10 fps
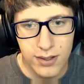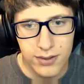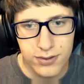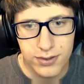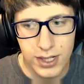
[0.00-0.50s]

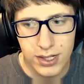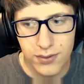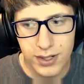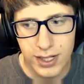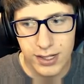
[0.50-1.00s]
they're not
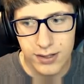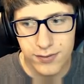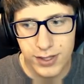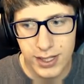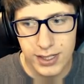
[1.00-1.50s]
going to
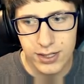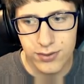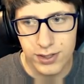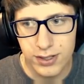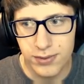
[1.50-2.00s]
have that
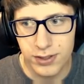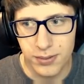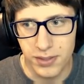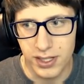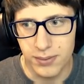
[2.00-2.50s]

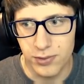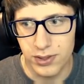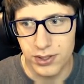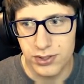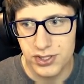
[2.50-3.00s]
equilibrium anymore.
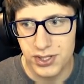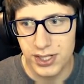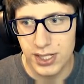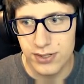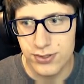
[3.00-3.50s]
They're just going
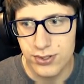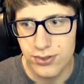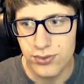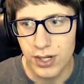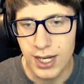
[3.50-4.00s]
to get
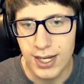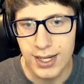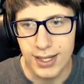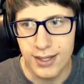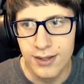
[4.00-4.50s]
too
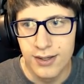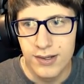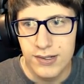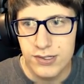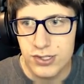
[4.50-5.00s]
hot.
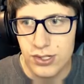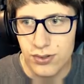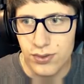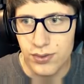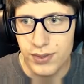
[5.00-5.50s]

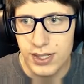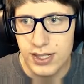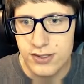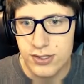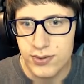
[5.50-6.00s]
So what we
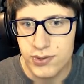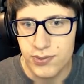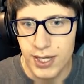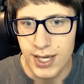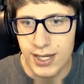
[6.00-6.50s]
need to do is
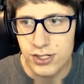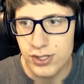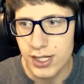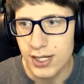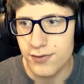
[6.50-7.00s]
we
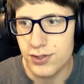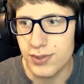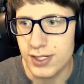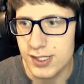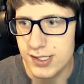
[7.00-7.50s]
actually have to
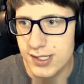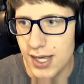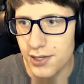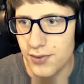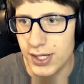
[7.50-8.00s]

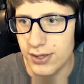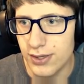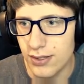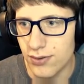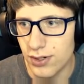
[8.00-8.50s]
accelerate
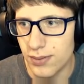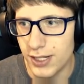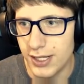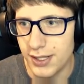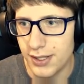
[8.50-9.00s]
the
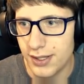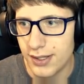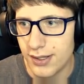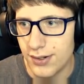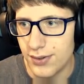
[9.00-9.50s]
orbit
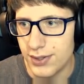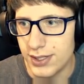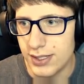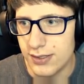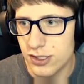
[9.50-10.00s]
or
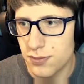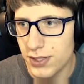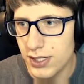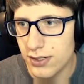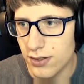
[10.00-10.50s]
the
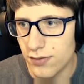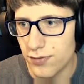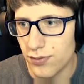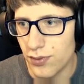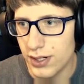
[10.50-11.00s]
speed
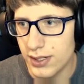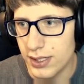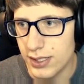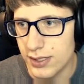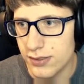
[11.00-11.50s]
of one of
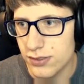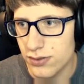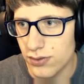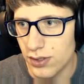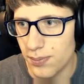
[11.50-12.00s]
these,
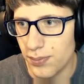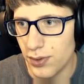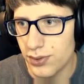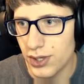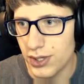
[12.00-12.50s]
or
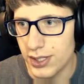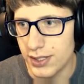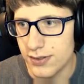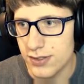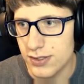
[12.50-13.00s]
both of
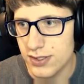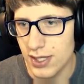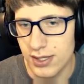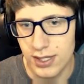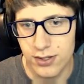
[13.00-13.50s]
these, so
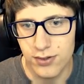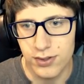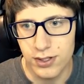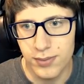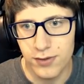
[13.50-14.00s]
that they go a
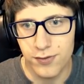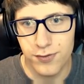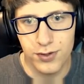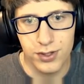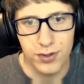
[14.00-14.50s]
little bit
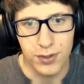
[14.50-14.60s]
further